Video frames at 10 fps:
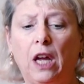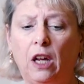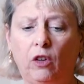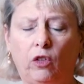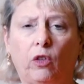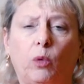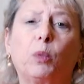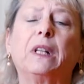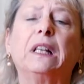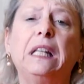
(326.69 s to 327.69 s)
is to
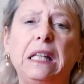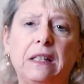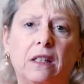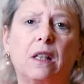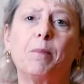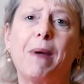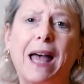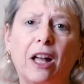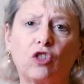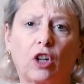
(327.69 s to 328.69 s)
release the
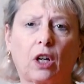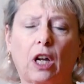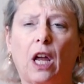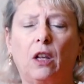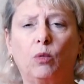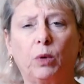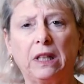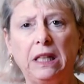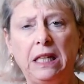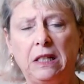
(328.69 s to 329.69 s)
magic and
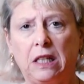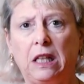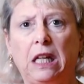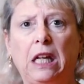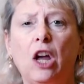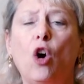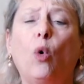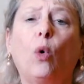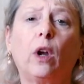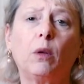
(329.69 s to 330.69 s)
release the
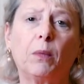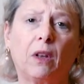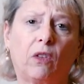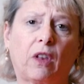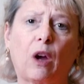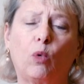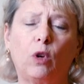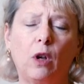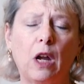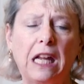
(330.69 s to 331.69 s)
ointments that
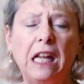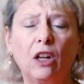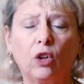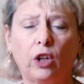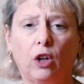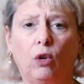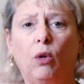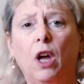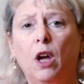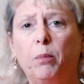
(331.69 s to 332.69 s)
would heal you.
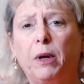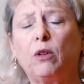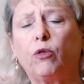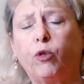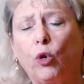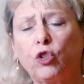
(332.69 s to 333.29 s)
But for